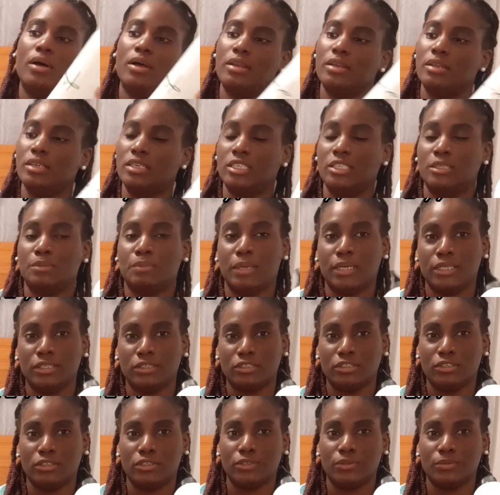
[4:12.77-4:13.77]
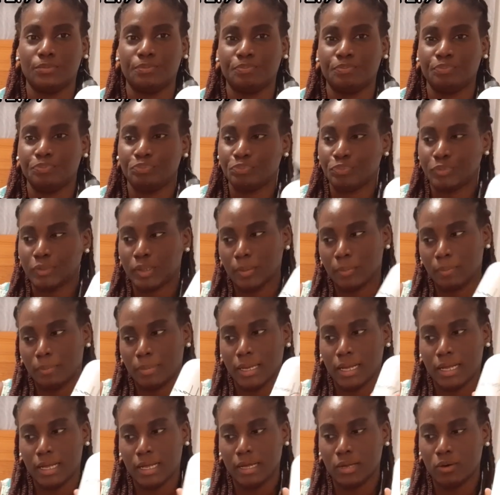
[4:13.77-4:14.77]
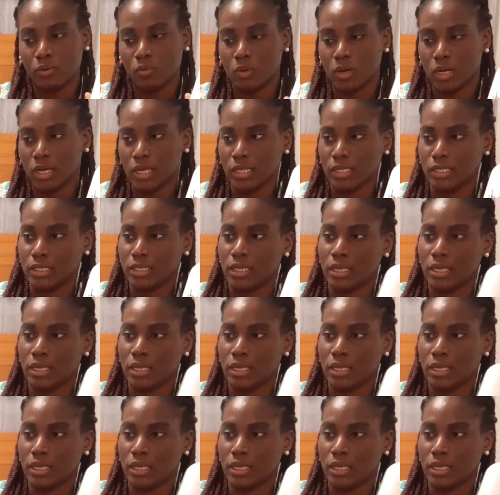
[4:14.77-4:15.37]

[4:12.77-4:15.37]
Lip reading: dispenser, black and white.